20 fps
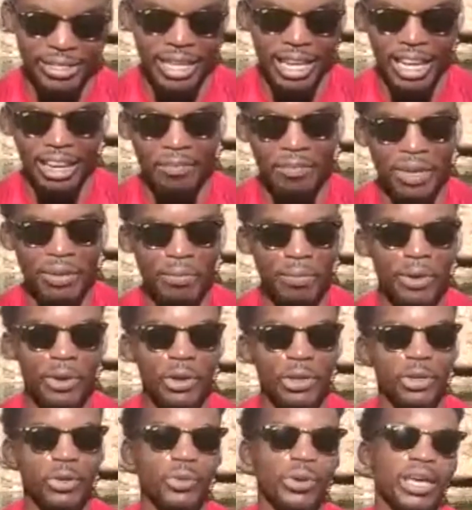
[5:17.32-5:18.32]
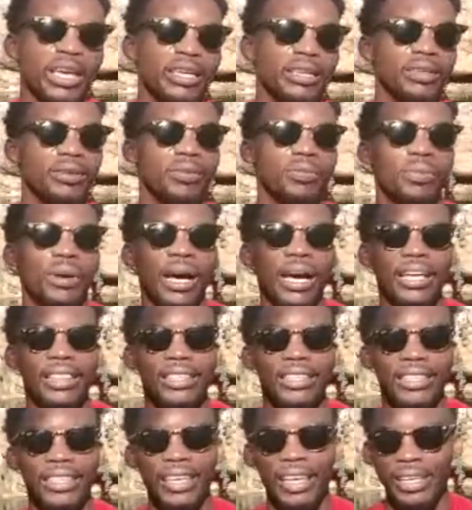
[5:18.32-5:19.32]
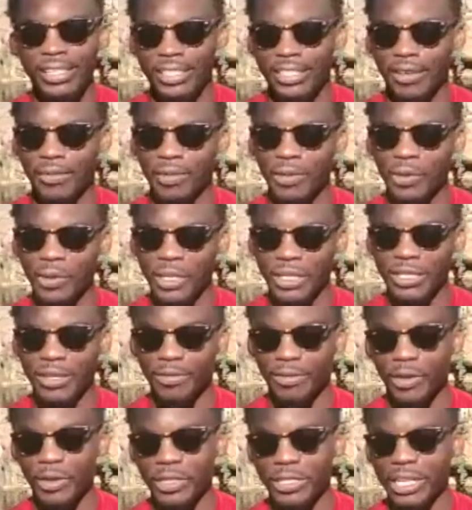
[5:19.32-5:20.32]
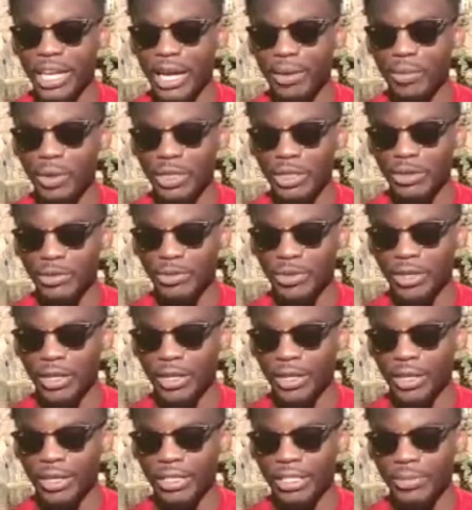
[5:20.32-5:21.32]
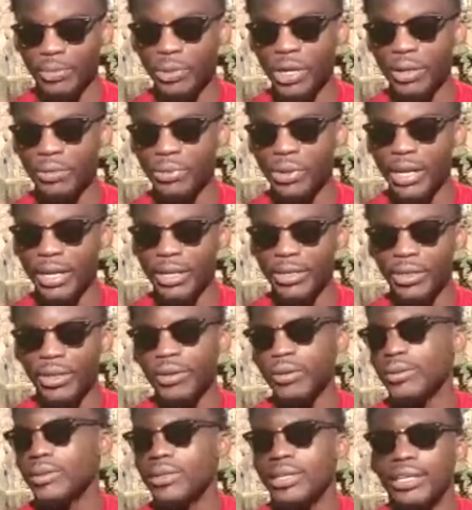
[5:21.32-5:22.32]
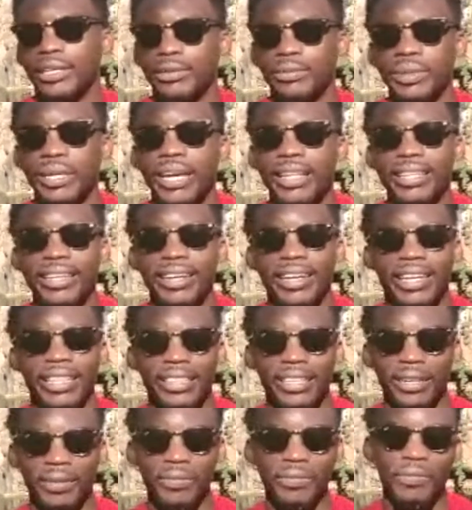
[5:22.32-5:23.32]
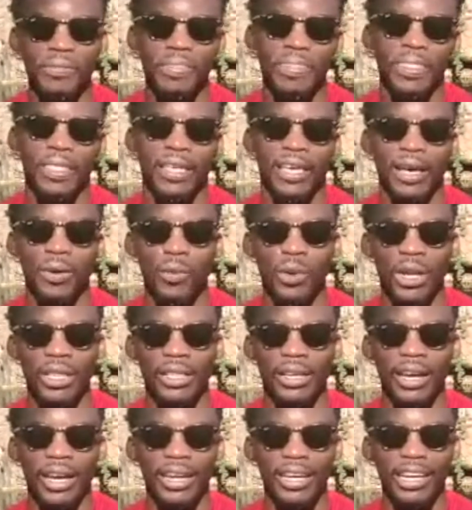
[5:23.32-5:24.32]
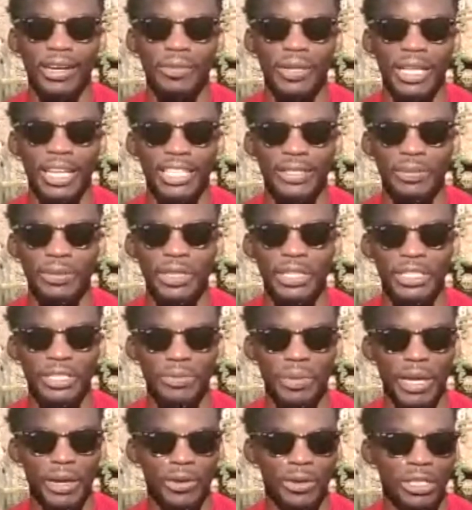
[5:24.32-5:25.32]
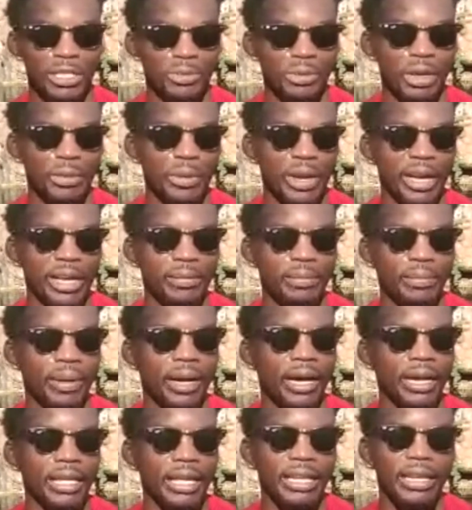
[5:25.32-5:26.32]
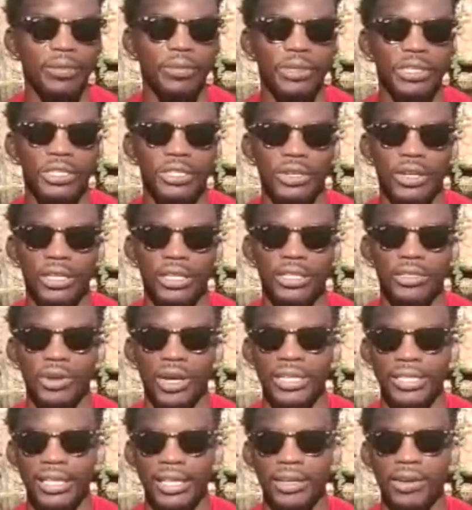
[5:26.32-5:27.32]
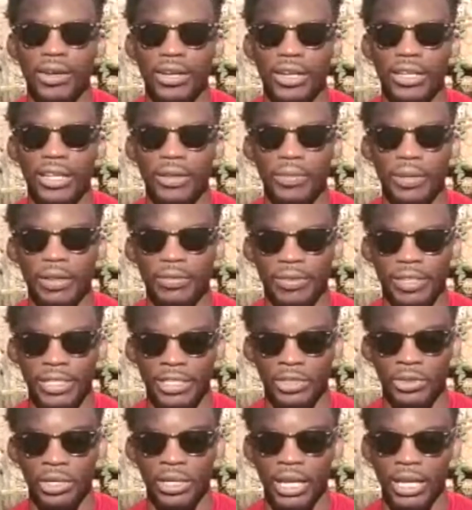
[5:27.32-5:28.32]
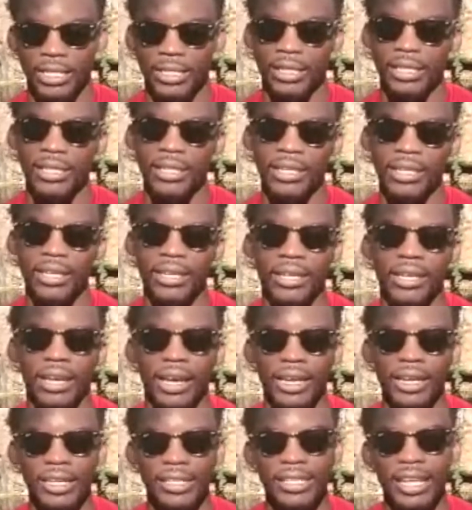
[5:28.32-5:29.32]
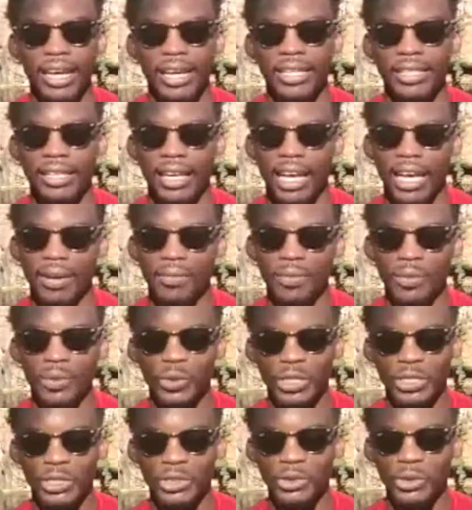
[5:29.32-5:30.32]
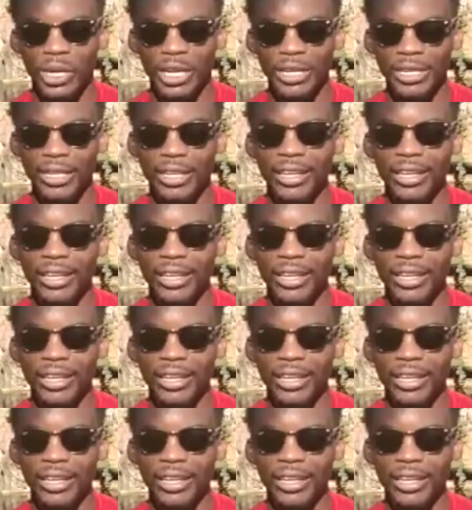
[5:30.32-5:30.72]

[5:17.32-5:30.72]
like I've been blown away by the things that I've noticed. The first time was for a spring break, being young and dumb, and wanted to kind of come and experience Jamaica on a spring break and party and what's not. I still got a little bit of a history lesson. And the second time was during